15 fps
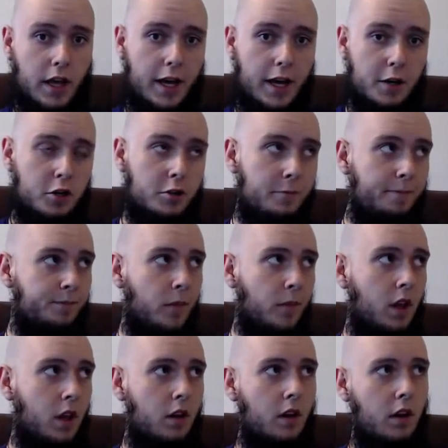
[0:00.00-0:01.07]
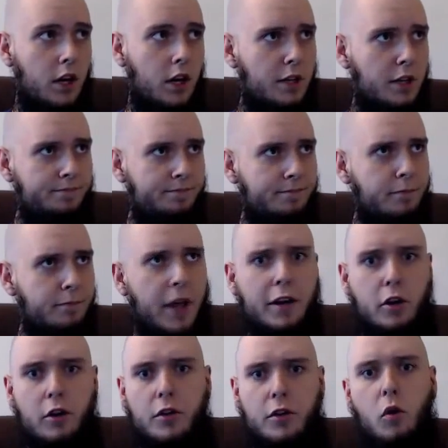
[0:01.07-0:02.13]
/ plant
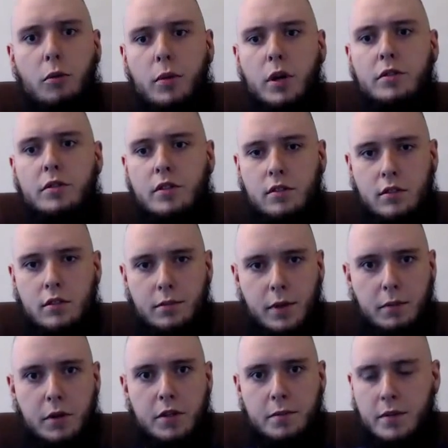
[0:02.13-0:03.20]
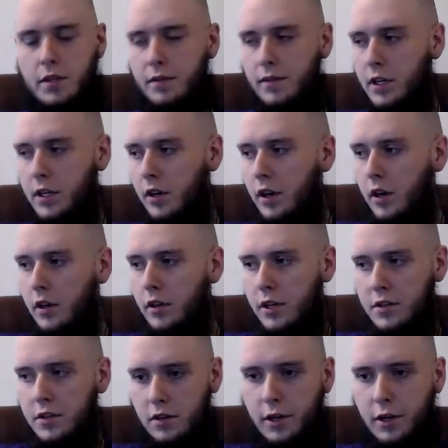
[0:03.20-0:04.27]
growth hormones, to be most specific.
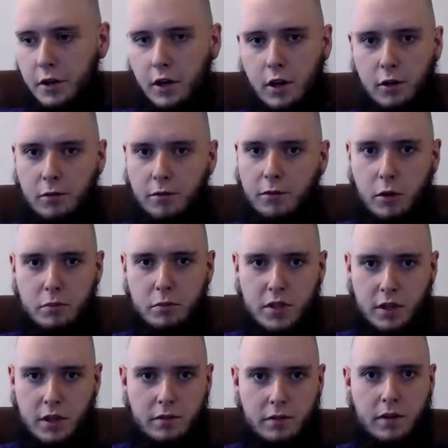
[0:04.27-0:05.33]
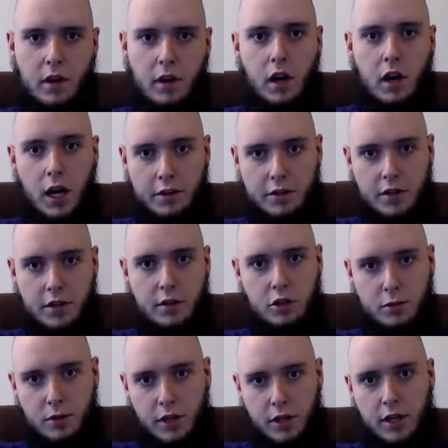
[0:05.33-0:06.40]
These are, forms of auxin,
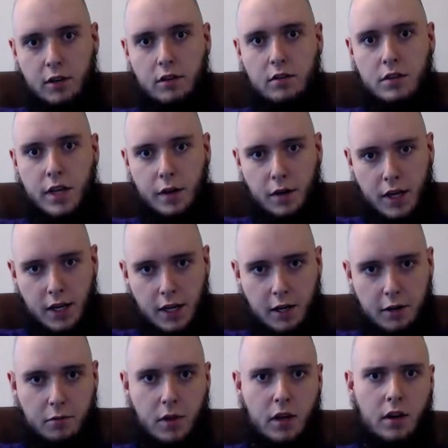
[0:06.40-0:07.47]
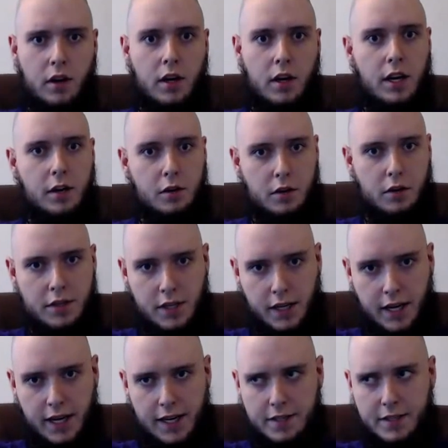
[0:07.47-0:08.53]
gibberellin, cytokinin, indole acetic
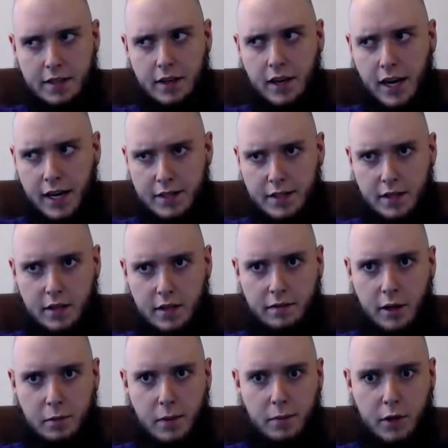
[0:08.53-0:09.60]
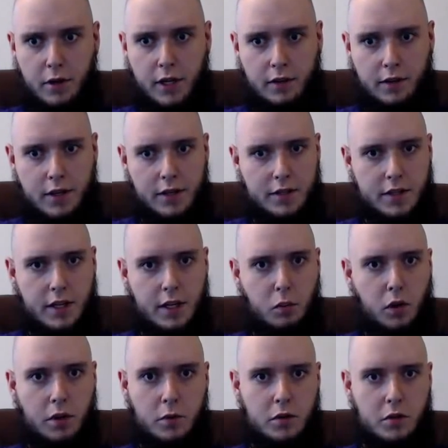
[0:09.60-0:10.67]
acid, if I remember correctly, is
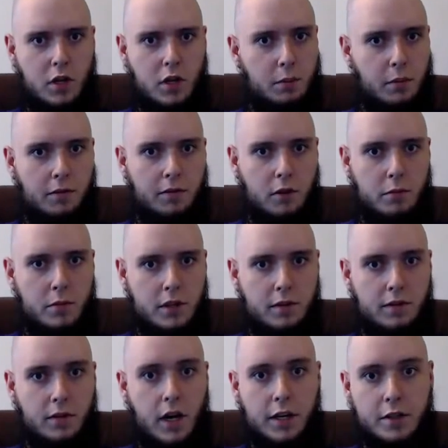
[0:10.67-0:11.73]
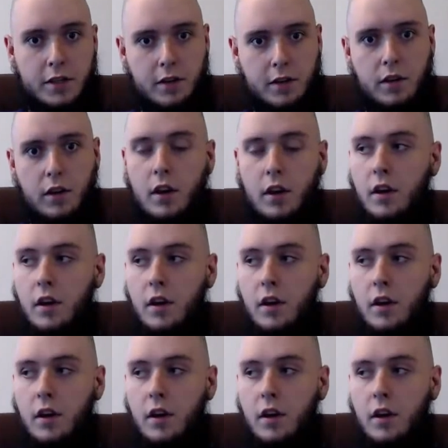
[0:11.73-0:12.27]
one of the most common forms of auxin.